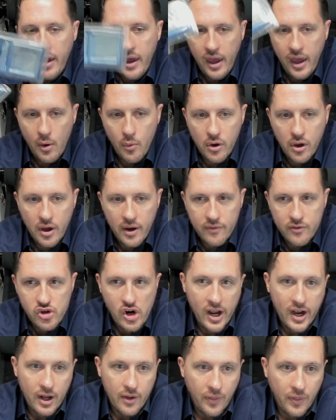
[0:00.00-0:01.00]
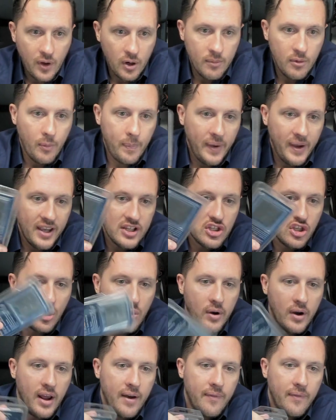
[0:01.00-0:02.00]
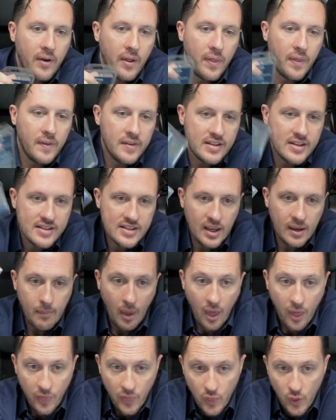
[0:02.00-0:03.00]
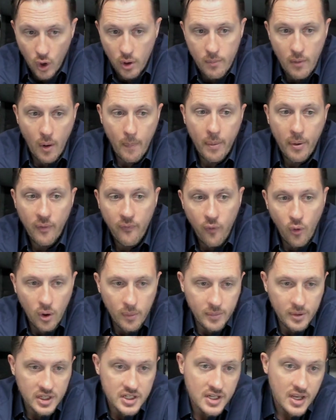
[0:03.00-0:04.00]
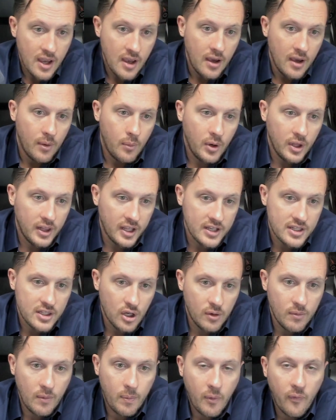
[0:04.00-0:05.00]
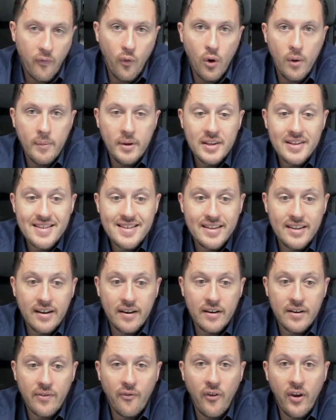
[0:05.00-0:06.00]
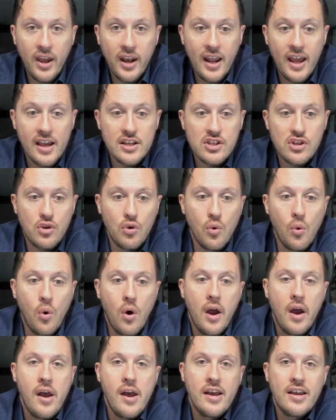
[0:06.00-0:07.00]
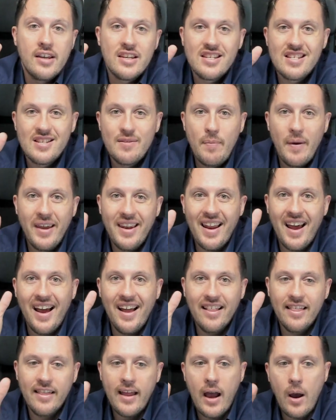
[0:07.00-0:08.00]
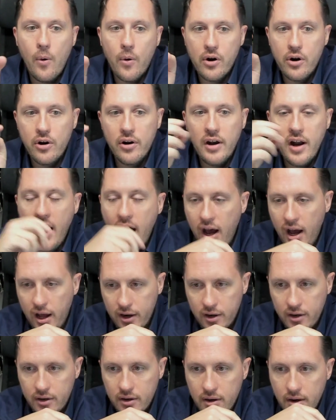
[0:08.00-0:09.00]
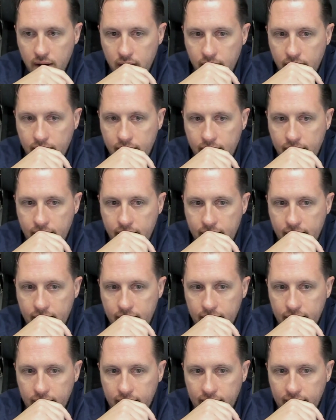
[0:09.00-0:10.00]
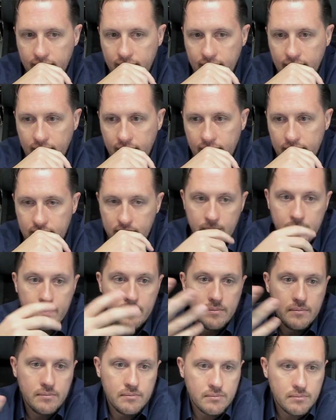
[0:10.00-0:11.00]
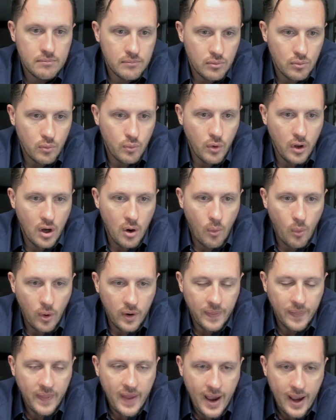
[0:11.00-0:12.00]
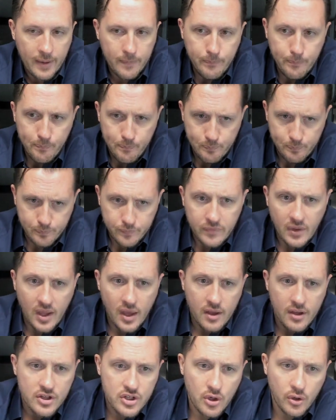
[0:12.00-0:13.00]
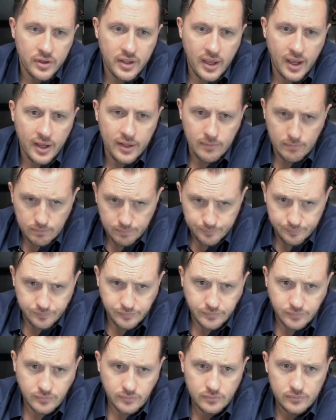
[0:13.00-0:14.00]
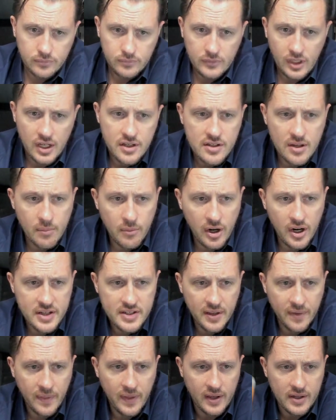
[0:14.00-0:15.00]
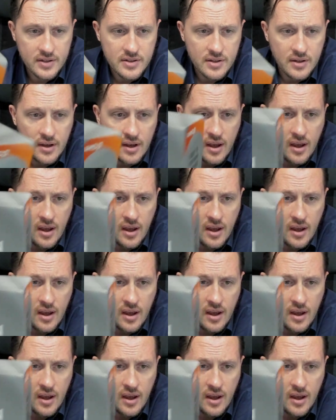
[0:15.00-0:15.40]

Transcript: And when you have dried out thermal paste, you don't have the same thermal performance. With less thermal performance, the fan has to spin louder and hotter. And we don't want that. So in the end, summarizing things.